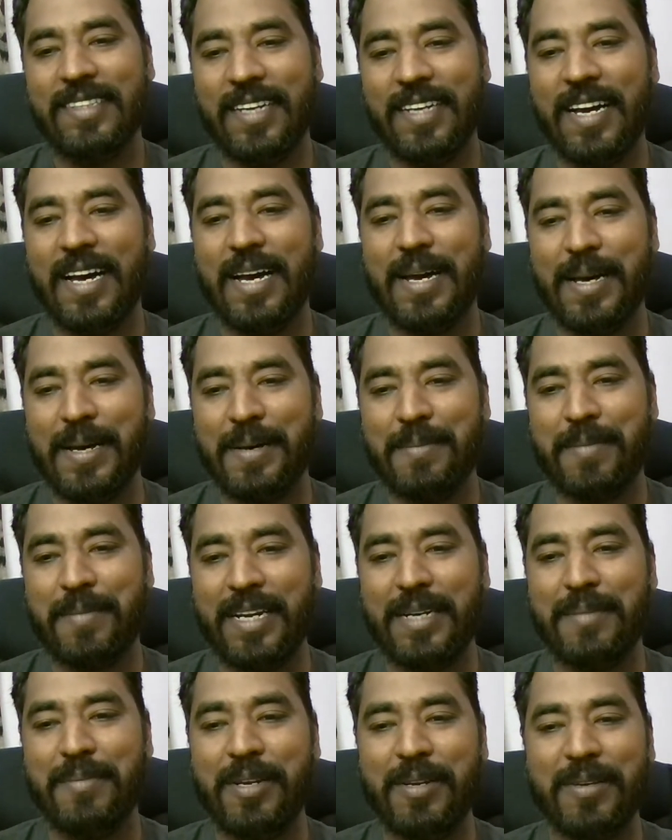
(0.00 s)

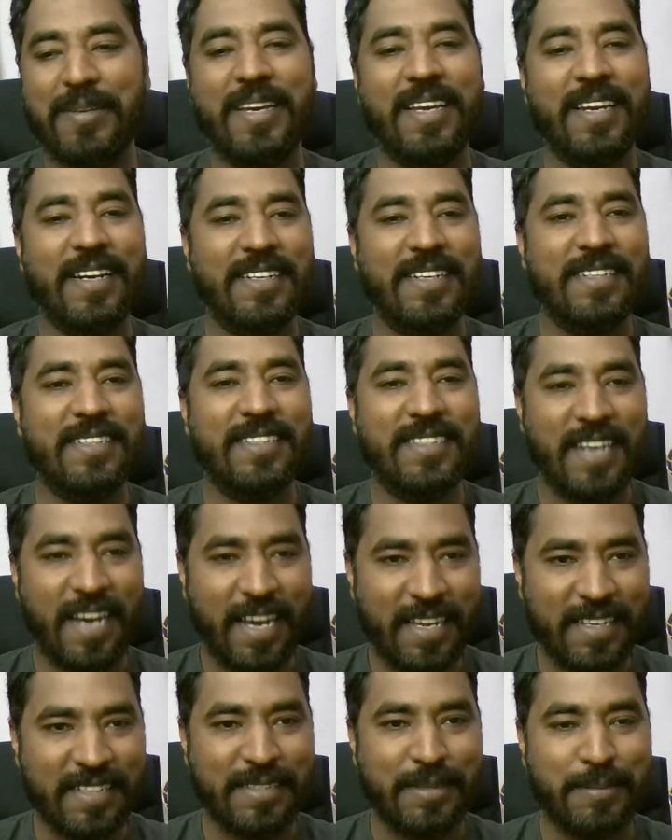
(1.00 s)
might be looking a little
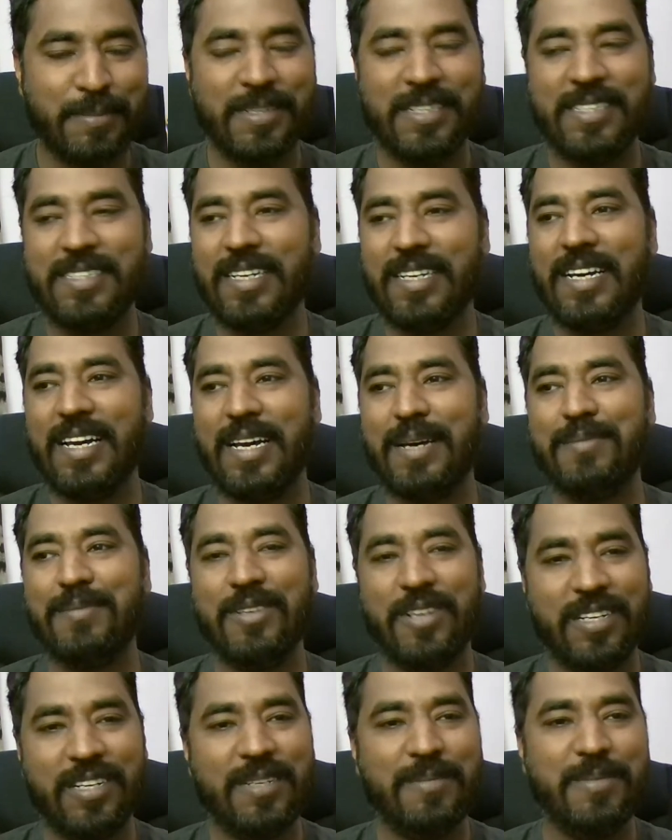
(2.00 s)
tired, but
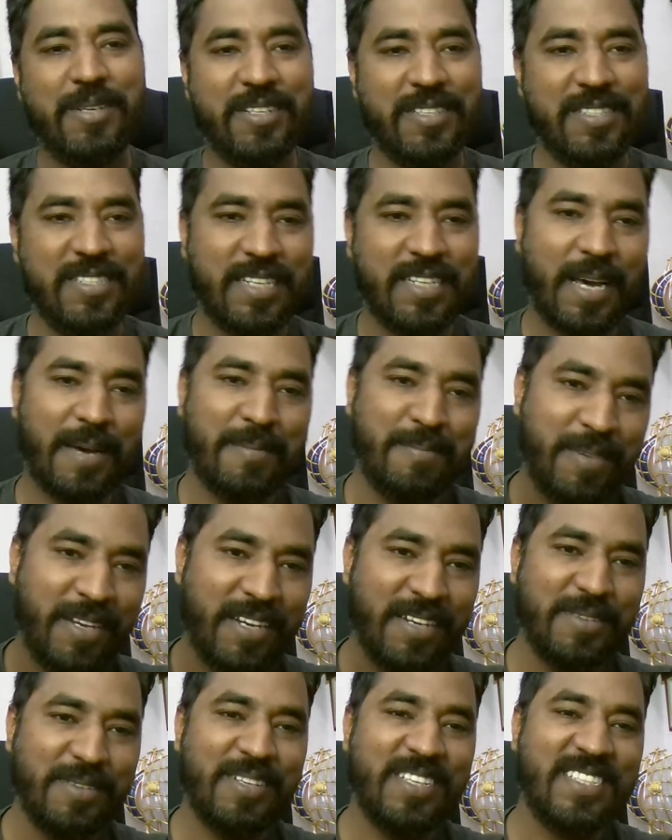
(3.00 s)
I'm not because I've
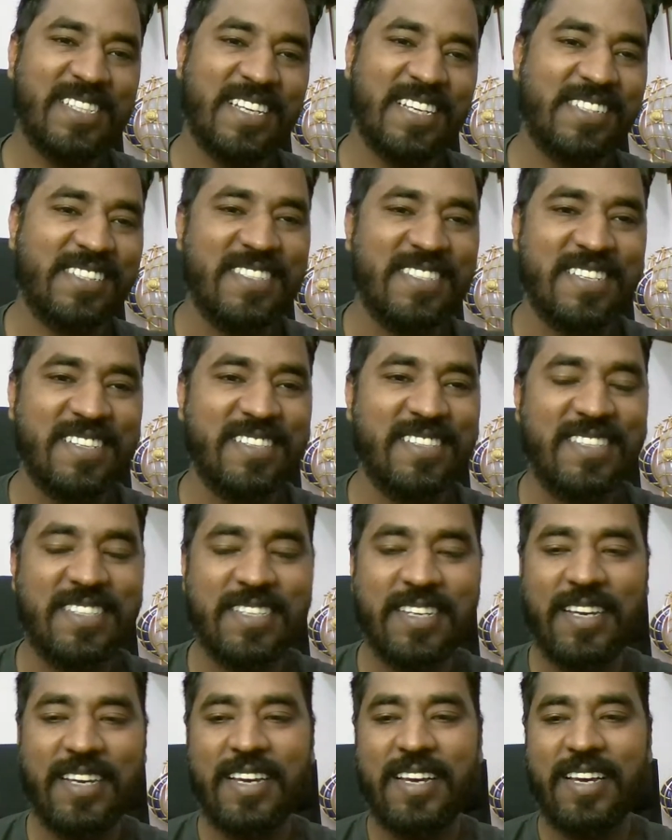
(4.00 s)
been doing session
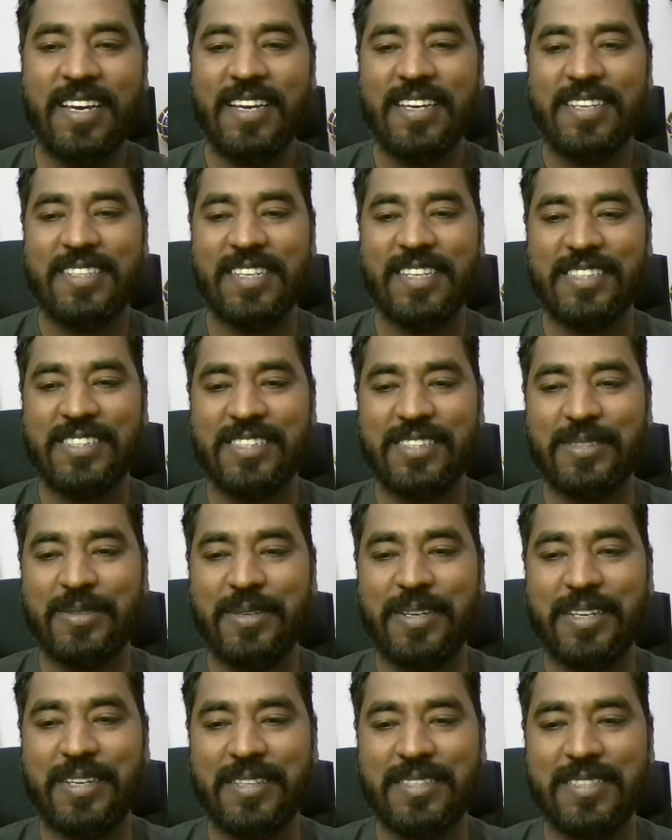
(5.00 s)

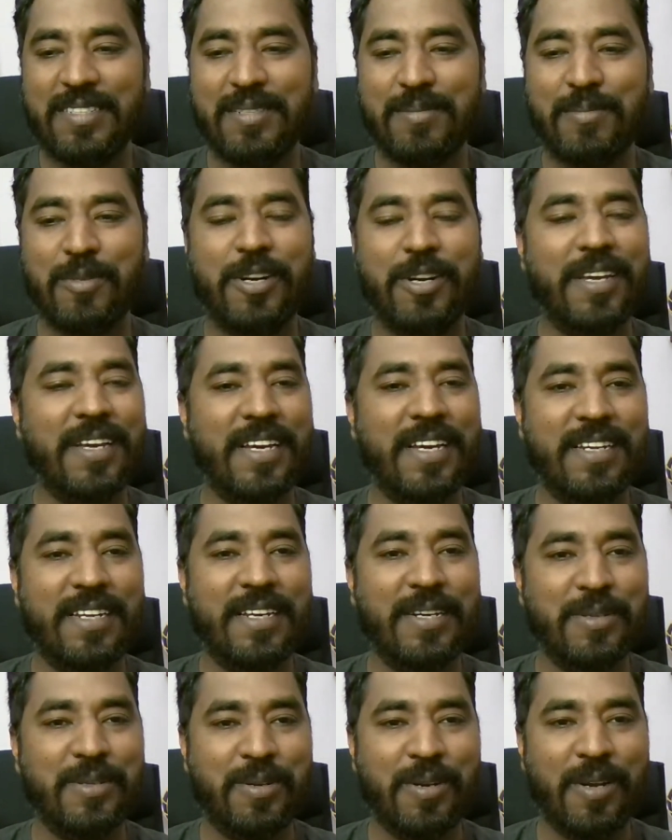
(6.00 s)
doing since morning at
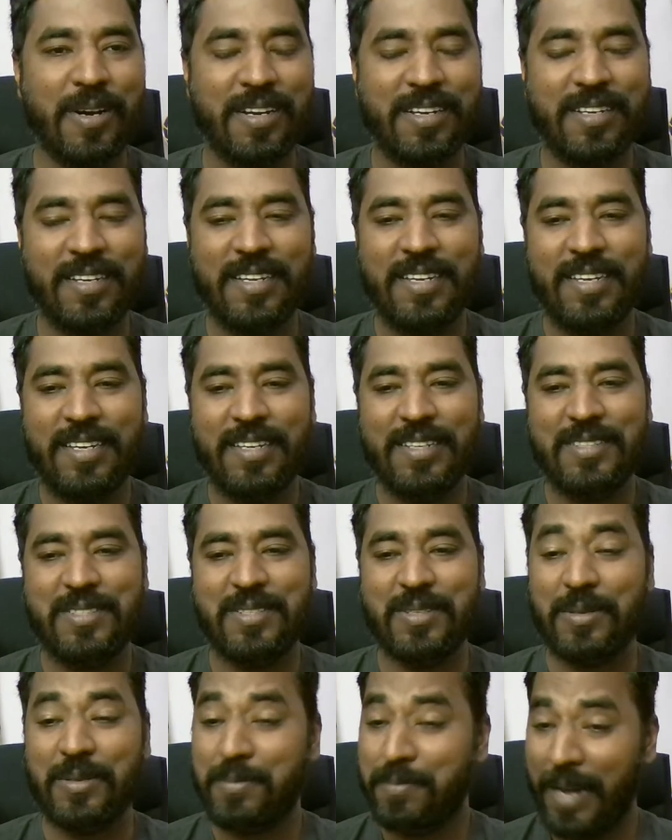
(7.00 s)
8 o'clock.
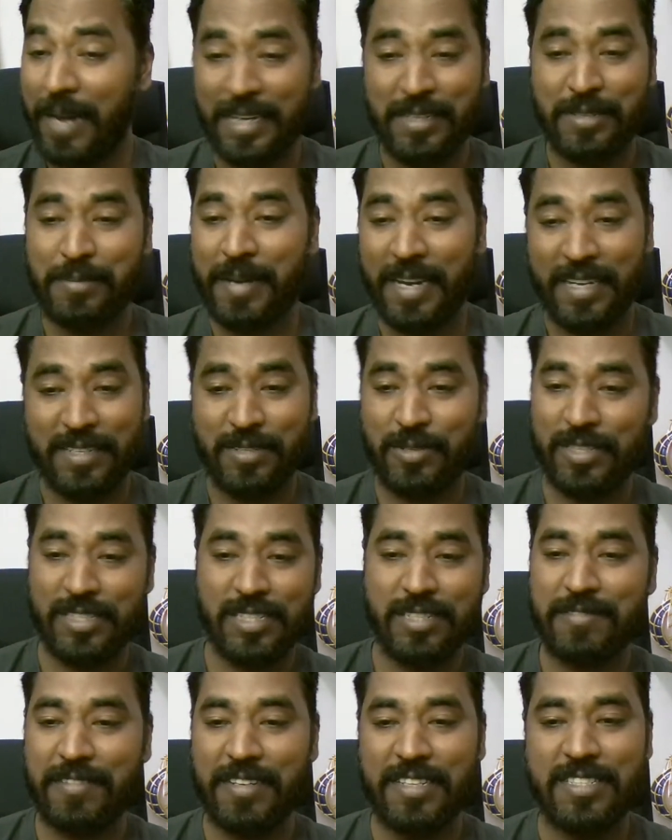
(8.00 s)
So back to back. So I
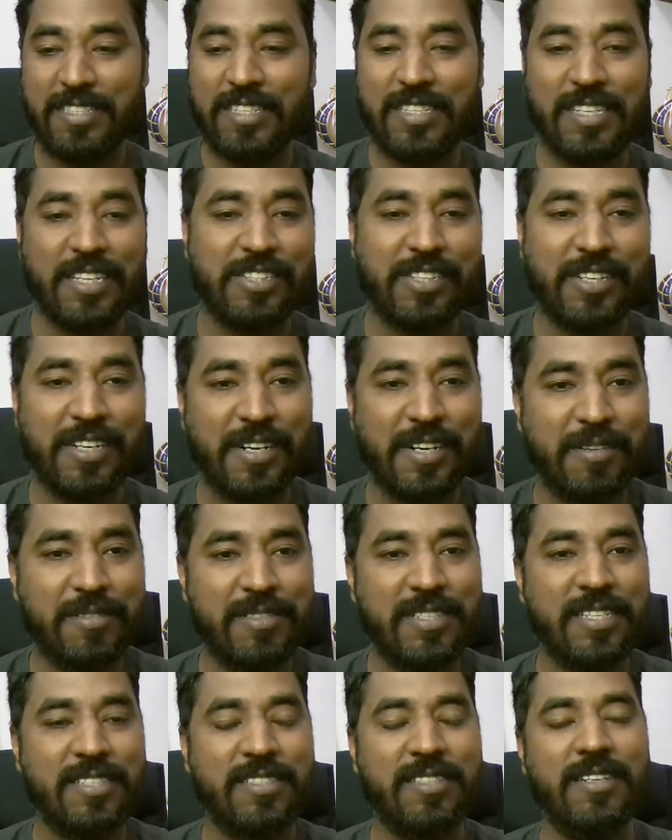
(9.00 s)
just finished the session around
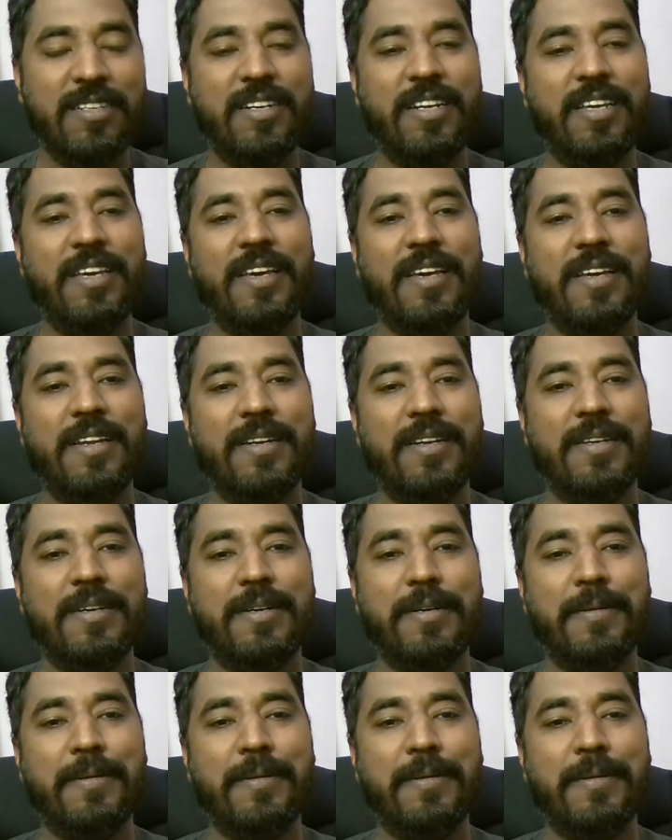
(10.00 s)
6:30, and